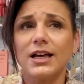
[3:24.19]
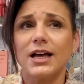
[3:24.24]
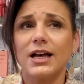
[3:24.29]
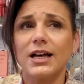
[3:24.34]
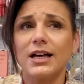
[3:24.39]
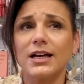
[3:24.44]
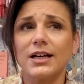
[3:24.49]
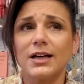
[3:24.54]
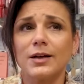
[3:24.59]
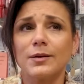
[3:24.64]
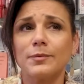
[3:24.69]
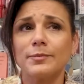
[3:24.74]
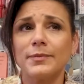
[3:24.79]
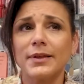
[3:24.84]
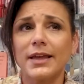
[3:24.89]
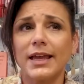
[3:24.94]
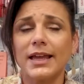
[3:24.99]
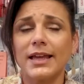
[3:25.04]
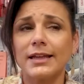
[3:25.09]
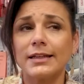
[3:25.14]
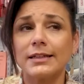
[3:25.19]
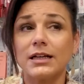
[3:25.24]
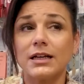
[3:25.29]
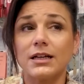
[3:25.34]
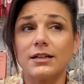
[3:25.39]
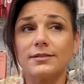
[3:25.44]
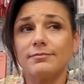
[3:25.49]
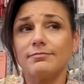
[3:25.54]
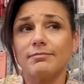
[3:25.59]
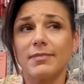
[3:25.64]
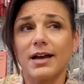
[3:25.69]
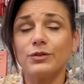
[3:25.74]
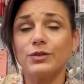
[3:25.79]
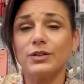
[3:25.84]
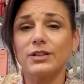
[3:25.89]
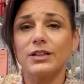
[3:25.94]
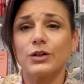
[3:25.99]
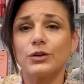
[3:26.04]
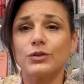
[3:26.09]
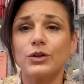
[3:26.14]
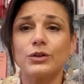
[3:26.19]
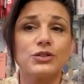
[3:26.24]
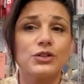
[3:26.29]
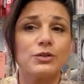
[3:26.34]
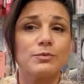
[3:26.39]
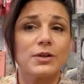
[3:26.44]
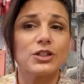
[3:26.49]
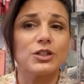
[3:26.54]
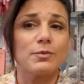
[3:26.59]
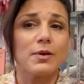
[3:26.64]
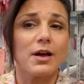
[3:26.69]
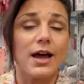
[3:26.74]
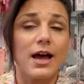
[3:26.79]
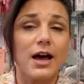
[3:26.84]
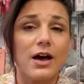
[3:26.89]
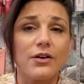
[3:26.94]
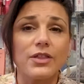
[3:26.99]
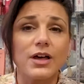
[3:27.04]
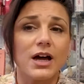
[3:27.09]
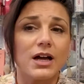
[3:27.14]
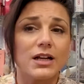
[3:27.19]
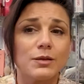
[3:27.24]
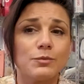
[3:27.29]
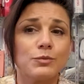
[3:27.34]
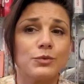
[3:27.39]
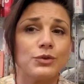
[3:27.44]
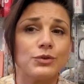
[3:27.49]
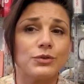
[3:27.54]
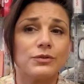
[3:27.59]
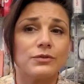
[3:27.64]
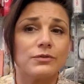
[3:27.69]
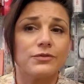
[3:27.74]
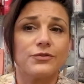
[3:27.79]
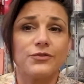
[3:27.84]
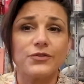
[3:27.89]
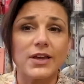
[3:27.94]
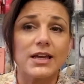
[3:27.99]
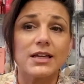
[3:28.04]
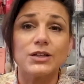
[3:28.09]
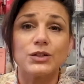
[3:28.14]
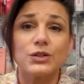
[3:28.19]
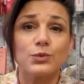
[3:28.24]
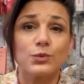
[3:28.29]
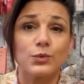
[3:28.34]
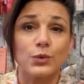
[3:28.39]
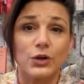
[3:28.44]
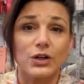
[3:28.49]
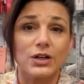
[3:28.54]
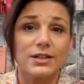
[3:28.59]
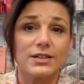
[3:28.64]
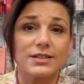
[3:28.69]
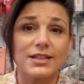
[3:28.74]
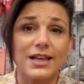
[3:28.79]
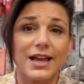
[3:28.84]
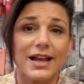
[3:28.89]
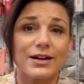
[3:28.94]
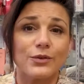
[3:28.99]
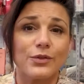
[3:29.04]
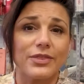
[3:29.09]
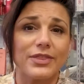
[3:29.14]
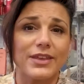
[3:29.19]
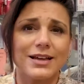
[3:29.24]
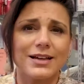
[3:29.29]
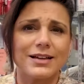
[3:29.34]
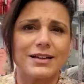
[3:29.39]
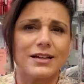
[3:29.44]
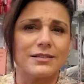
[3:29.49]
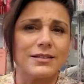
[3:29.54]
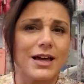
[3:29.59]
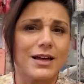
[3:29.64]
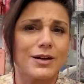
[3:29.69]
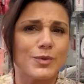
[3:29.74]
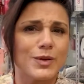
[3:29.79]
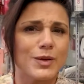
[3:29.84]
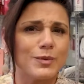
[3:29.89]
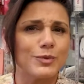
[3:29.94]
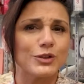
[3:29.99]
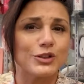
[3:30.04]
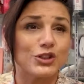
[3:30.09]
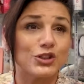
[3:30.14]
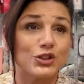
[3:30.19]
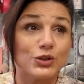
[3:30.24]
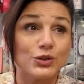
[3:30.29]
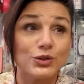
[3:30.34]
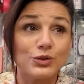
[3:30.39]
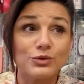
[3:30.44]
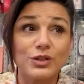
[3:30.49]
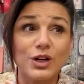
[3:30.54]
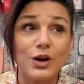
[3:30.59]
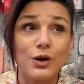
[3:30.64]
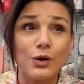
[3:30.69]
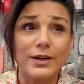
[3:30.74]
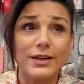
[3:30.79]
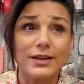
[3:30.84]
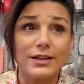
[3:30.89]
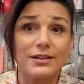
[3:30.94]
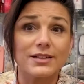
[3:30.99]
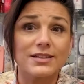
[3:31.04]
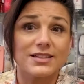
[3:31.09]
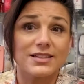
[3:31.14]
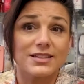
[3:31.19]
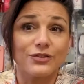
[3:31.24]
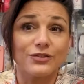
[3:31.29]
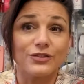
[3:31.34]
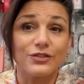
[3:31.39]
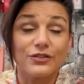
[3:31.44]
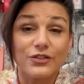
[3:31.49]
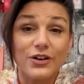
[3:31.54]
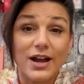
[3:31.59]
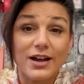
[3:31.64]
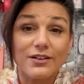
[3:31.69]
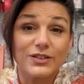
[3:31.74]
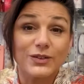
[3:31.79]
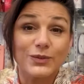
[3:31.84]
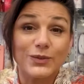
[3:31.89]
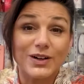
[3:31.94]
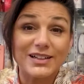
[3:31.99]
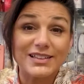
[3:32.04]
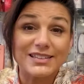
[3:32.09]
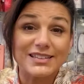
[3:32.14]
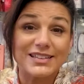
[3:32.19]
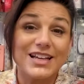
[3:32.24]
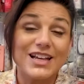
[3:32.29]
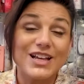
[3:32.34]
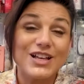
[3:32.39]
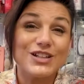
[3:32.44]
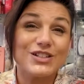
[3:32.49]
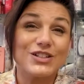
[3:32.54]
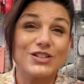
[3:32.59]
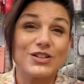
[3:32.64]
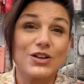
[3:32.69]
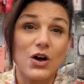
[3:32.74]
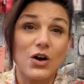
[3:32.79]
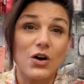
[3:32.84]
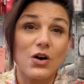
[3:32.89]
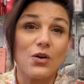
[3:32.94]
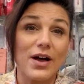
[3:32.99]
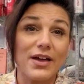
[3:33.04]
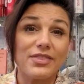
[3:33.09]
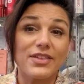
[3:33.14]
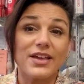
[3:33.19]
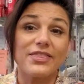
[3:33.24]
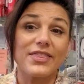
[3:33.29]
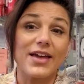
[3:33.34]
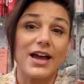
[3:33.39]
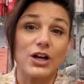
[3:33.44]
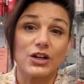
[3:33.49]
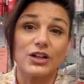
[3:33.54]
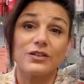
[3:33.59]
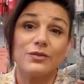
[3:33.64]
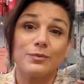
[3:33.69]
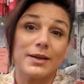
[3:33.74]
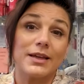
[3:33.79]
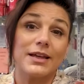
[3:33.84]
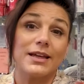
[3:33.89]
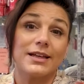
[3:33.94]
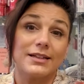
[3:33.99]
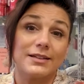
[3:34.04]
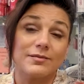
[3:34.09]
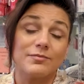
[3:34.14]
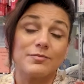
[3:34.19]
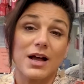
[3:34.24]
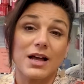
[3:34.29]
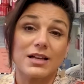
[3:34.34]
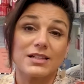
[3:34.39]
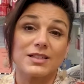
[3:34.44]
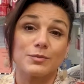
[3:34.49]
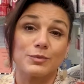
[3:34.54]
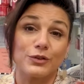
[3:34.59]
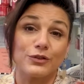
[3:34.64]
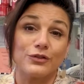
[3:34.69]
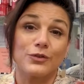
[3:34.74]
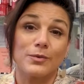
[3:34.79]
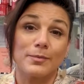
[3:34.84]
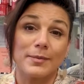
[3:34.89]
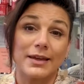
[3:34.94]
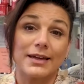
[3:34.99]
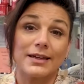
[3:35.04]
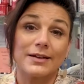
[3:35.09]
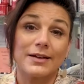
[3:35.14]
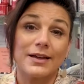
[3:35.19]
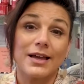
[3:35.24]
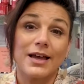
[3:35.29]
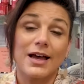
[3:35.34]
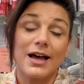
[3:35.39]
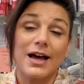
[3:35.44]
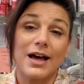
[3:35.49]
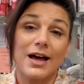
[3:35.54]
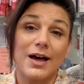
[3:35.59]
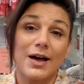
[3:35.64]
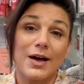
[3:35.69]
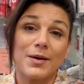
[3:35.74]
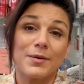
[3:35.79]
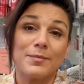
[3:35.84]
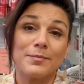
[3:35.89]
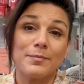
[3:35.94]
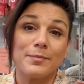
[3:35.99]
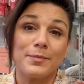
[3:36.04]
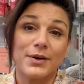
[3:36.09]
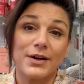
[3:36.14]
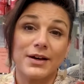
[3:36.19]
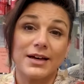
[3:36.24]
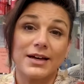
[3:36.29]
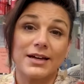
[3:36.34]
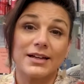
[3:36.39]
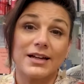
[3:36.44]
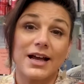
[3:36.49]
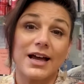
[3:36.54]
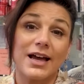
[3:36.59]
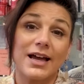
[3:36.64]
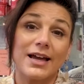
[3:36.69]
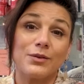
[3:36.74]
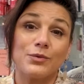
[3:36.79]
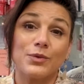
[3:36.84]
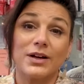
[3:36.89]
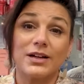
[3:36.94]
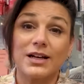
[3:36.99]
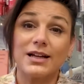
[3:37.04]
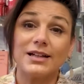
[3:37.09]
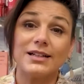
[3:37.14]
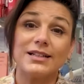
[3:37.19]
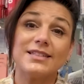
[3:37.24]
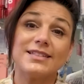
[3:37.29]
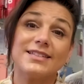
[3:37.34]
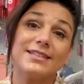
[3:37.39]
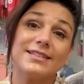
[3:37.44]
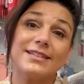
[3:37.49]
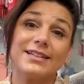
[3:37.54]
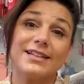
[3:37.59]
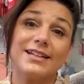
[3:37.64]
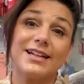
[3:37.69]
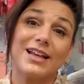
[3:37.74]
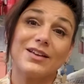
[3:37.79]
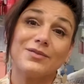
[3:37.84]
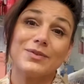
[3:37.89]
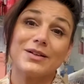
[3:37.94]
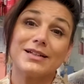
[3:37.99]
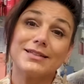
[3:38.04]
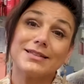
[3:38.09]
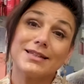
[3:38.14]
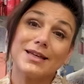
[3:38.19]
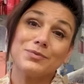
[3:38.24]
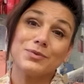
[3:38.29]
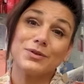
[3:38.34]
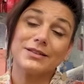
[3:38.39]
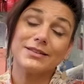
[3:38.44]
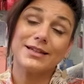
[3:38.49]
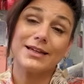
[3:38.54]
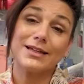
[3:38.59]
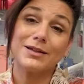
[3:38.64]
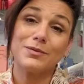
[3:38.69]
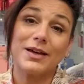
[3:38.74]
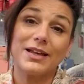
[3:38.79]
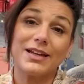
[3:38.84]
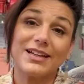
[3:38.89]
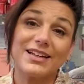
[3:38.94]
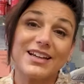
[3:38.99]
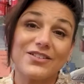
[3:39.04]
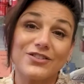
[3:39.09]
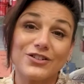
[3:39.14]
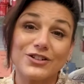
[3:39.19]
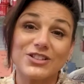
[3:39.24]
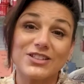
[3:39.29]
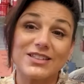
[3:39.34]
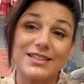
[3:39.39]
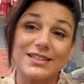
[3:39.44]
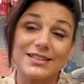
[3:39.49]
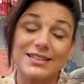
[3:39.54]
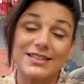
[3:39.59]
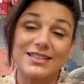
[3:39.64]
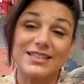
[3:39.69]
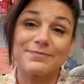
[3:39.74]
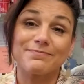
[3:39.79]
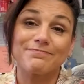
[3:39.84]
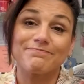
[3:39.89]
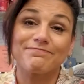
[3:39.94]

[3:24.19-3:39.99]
And I really don't know too much about how the honeymoon phase works. I don't think a lot of people do know it. It's different for everyone. So I think that could have been possible for me. But I went on insulin, and I've been a type 1 diabetic ever since.